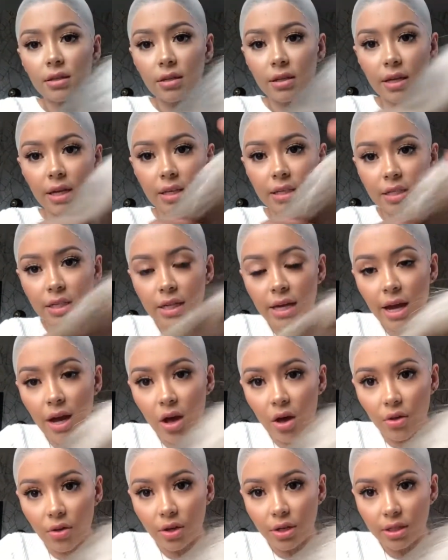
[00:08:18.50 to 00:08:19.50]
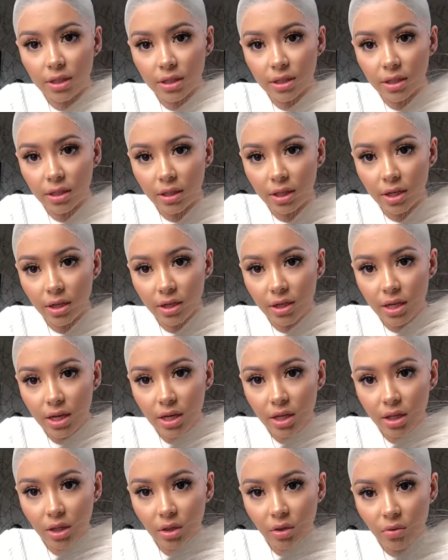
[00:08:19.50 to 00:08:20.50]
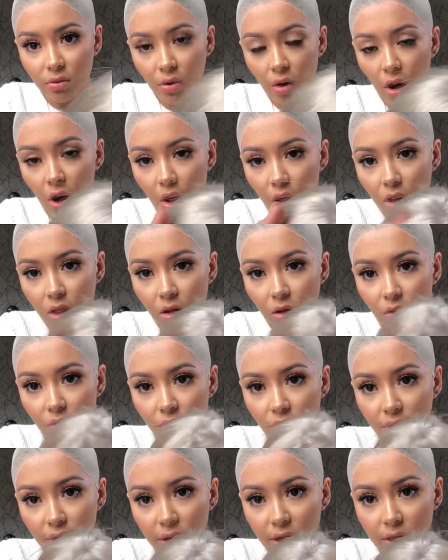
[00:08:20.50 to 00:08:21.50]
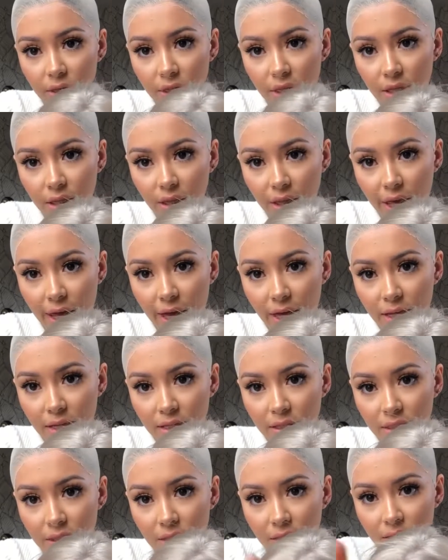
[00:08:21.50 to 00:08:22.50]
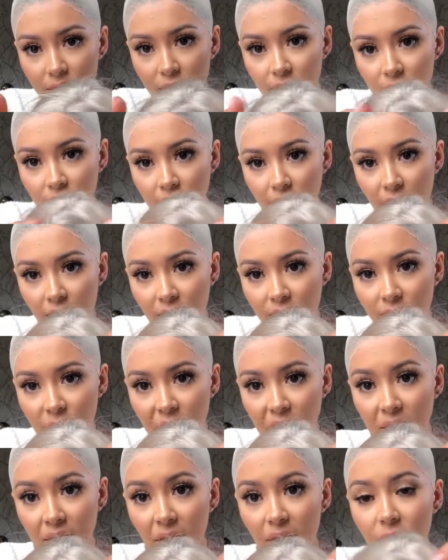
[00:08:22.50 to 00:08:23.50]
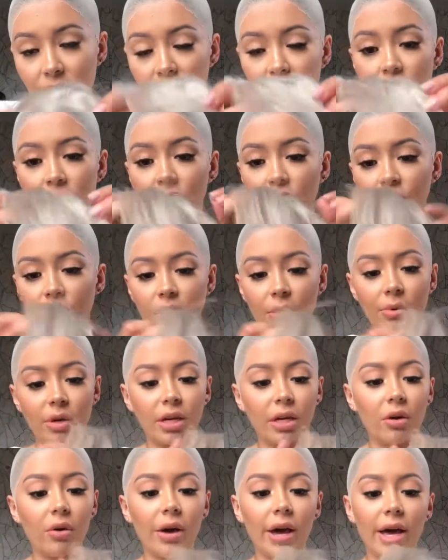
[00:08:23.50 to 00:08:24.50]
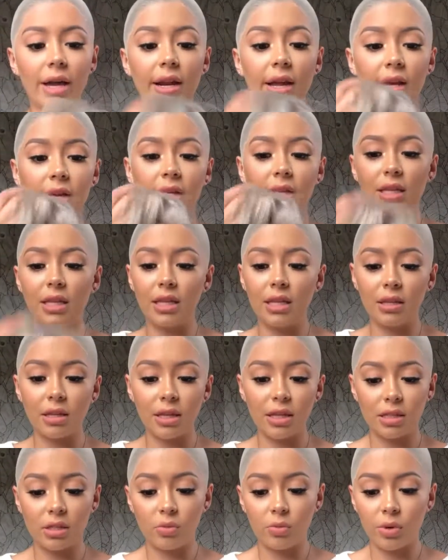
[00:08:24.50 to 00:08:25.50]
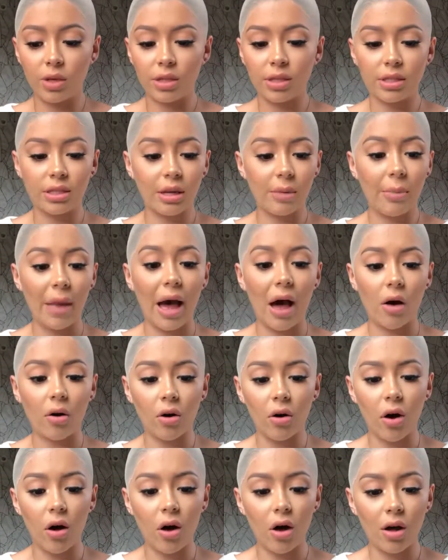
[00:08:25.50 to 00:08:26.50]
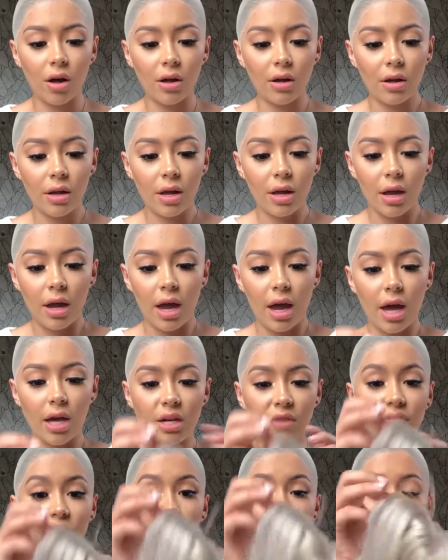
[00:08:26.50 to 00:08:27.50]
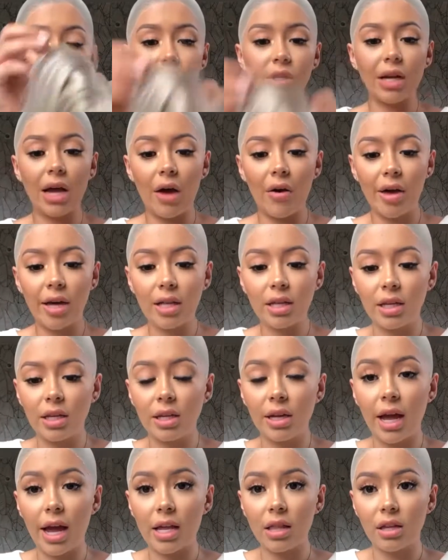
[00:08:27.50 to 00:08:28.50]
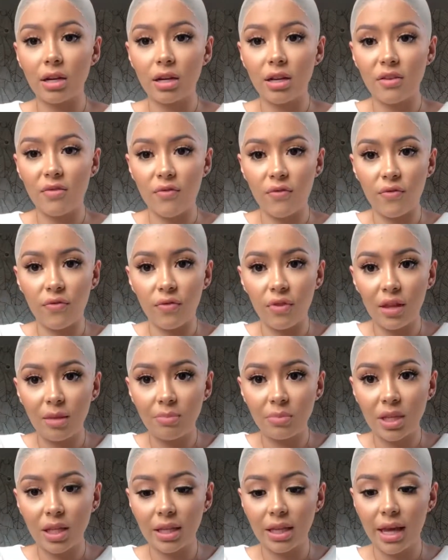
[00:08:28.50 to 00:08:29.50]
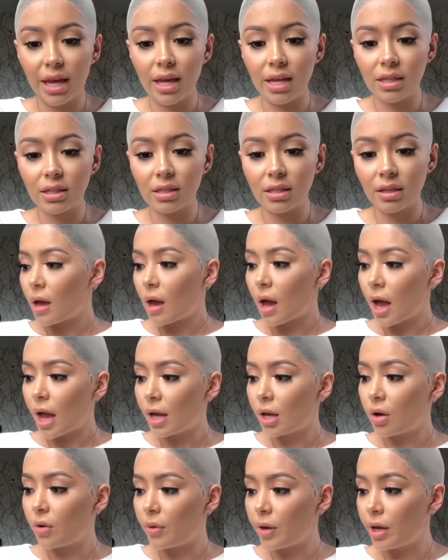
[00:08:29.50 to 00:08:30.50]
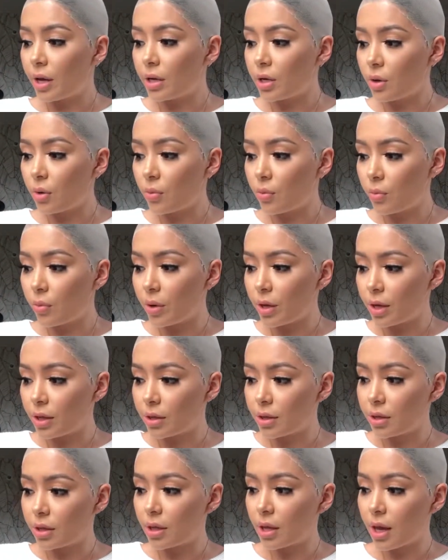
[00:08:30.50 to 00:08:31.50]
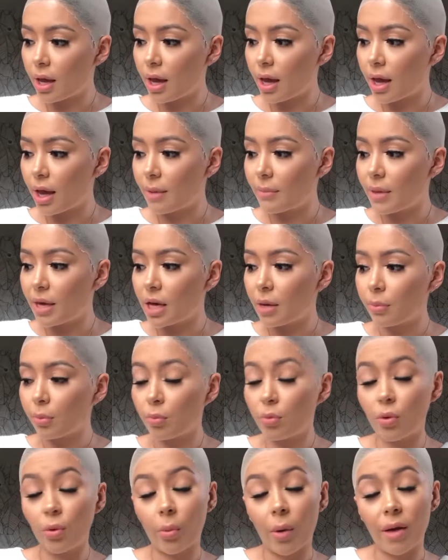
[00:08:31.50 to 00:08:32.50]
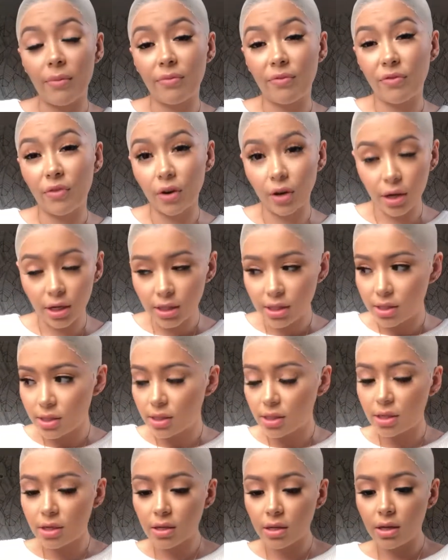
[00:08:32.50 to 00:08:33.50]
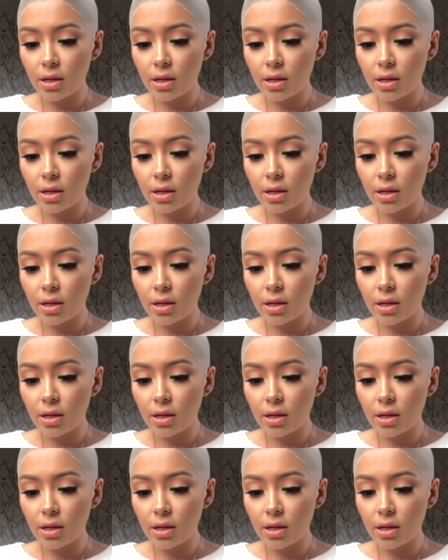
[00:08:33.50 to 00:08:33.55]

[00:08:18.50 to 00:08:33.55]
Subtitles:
can tell, there's literally glue all over the lace and makeup. So I'm gonna go ahead and clean this with some alcohol. And if you're wondering how I clean it, I literally flip the lace. I go in with a makeup remover wipe first.